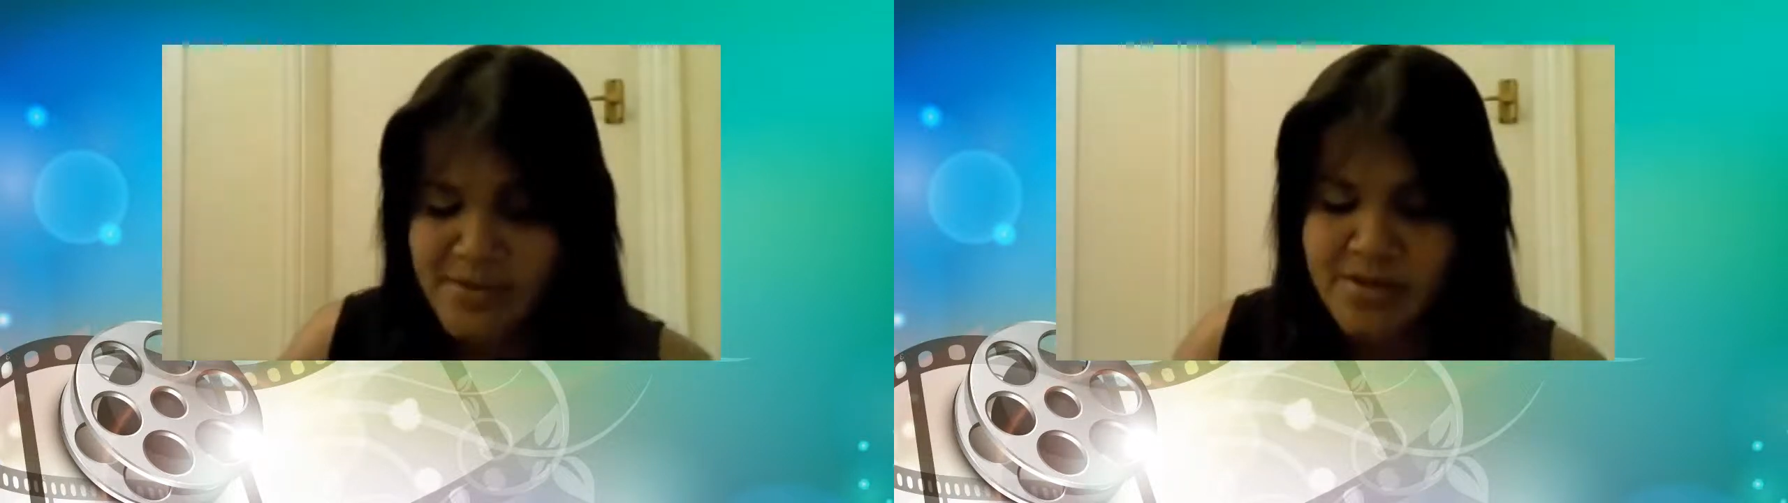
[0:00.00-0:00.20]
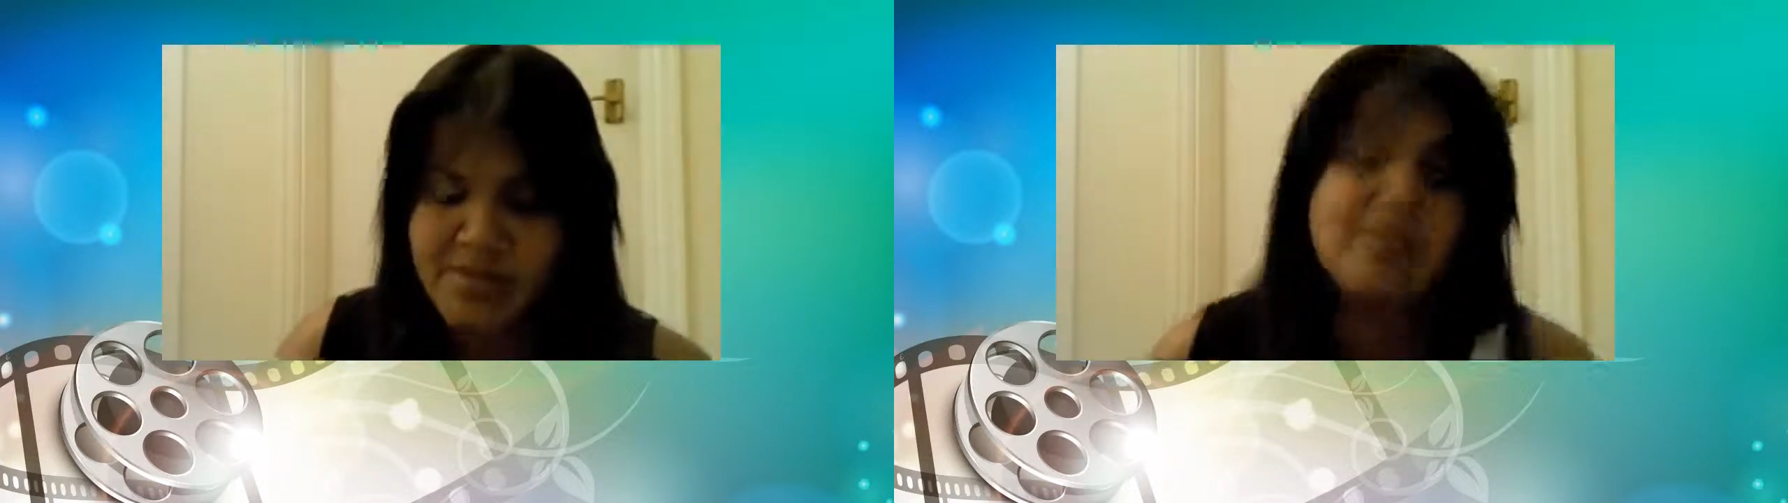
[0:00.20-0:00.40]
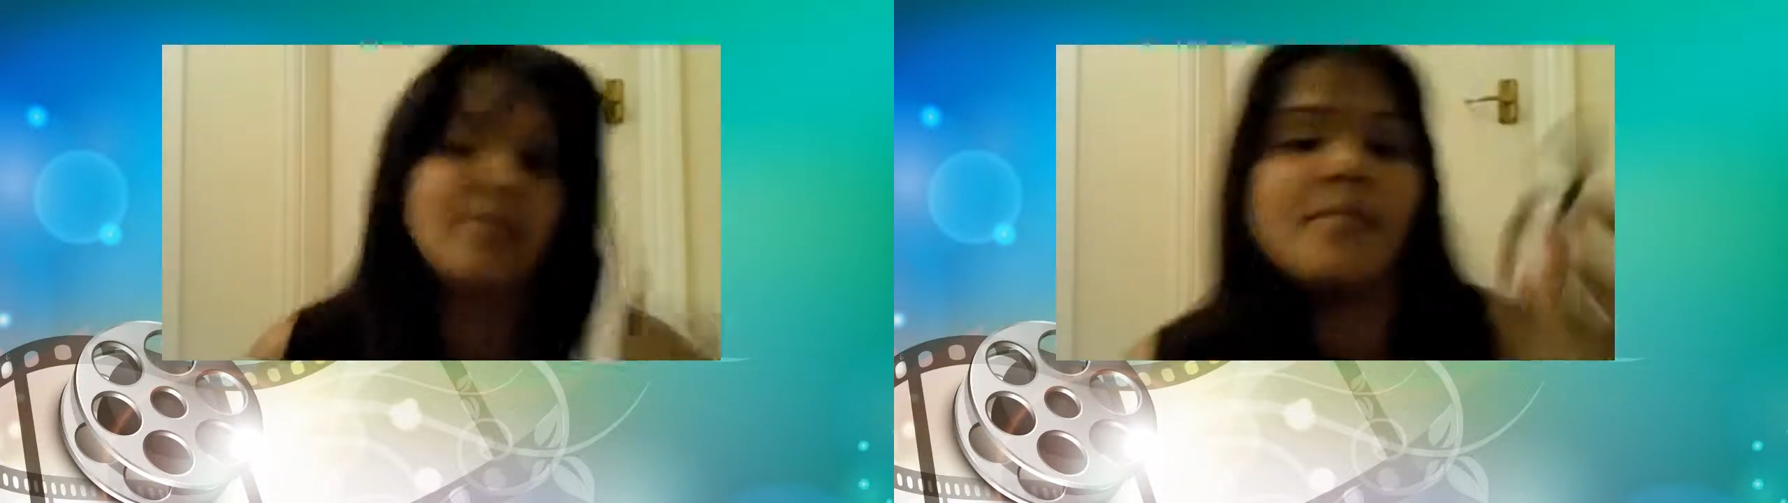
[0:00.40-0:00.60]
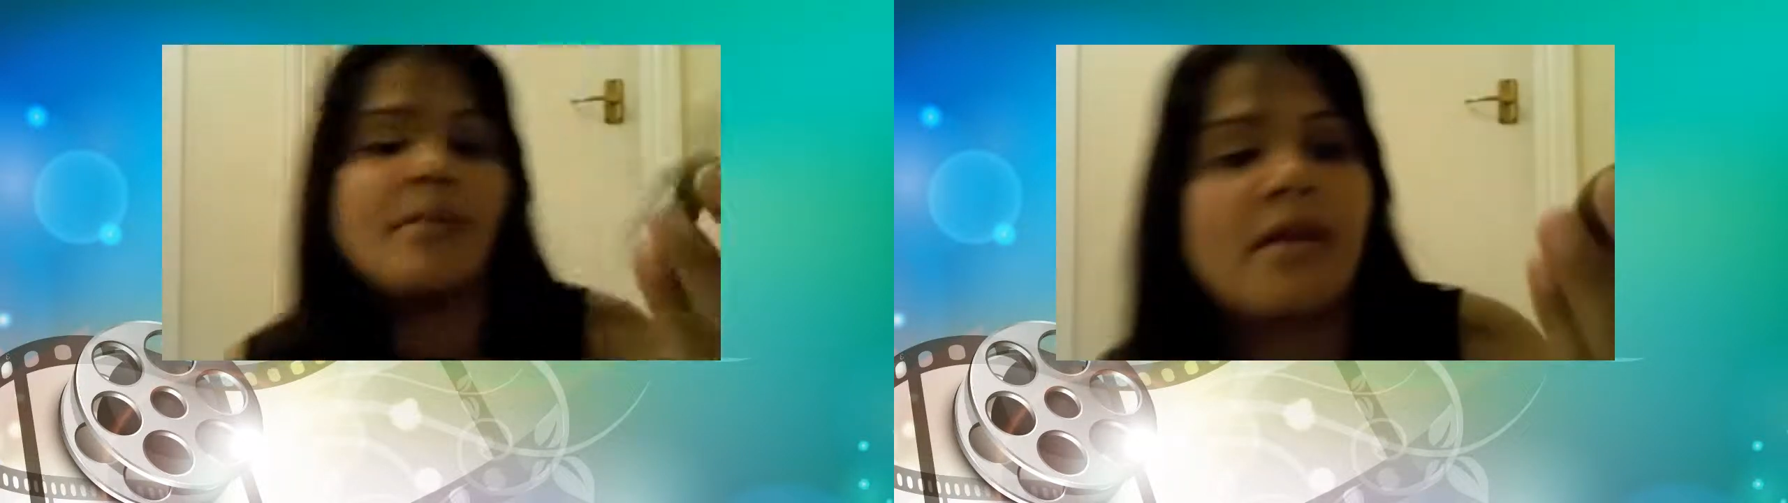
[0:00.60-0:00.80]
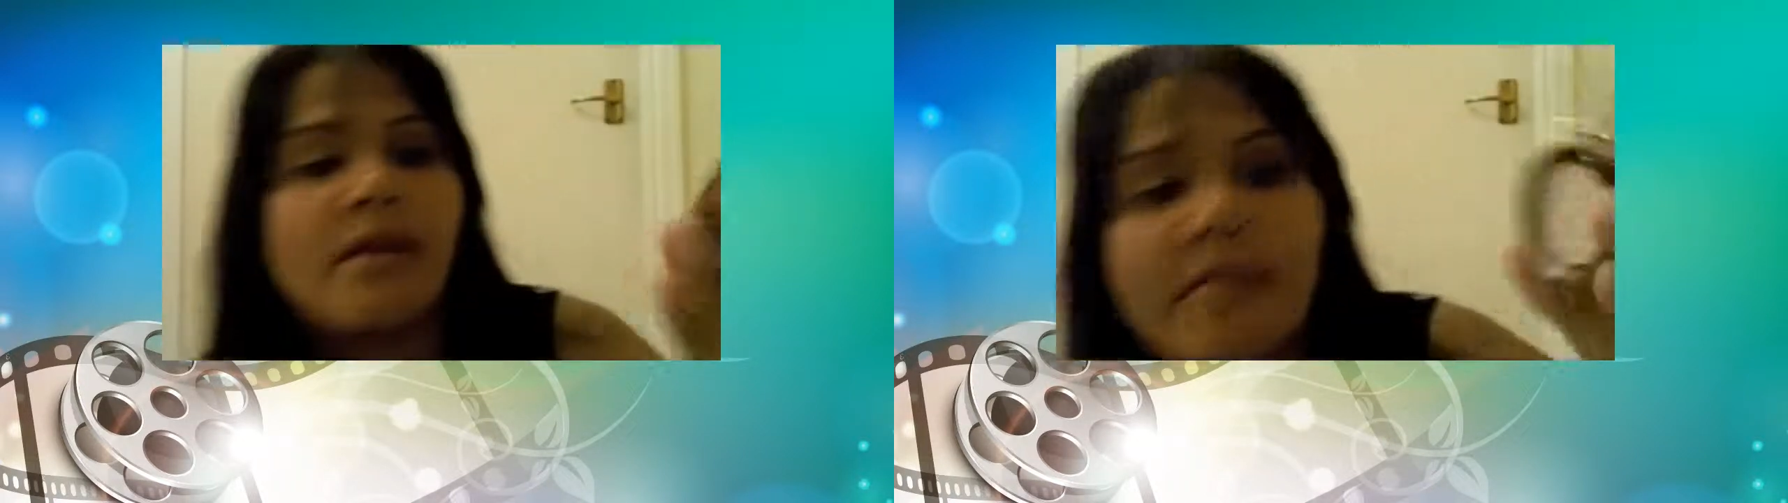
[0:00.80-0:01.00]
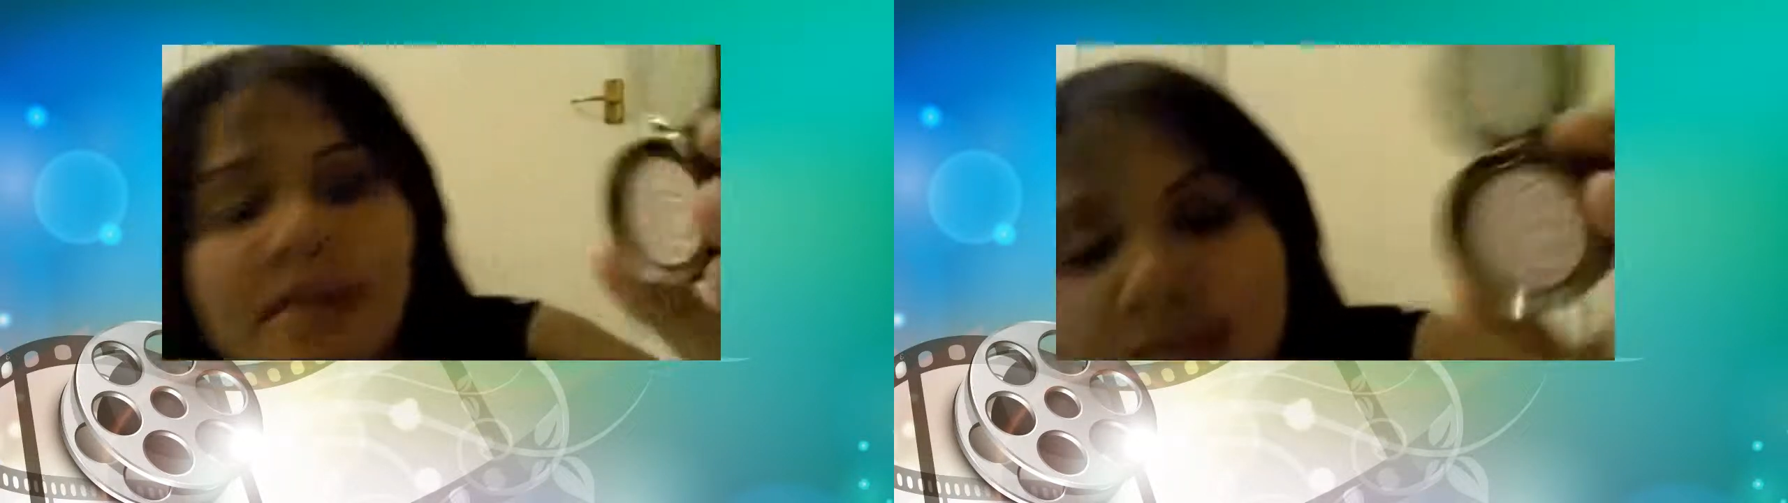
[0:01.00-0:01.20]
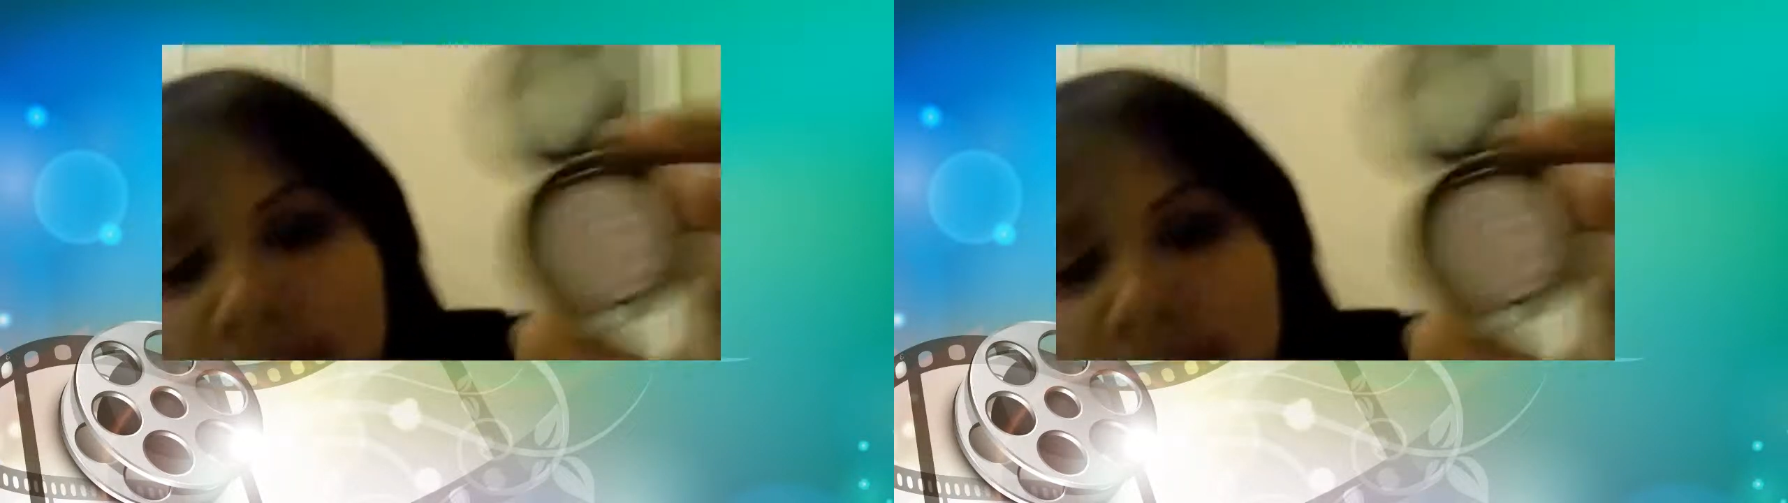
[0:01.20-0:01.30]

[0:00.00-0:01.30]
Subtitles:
to do them. Right, so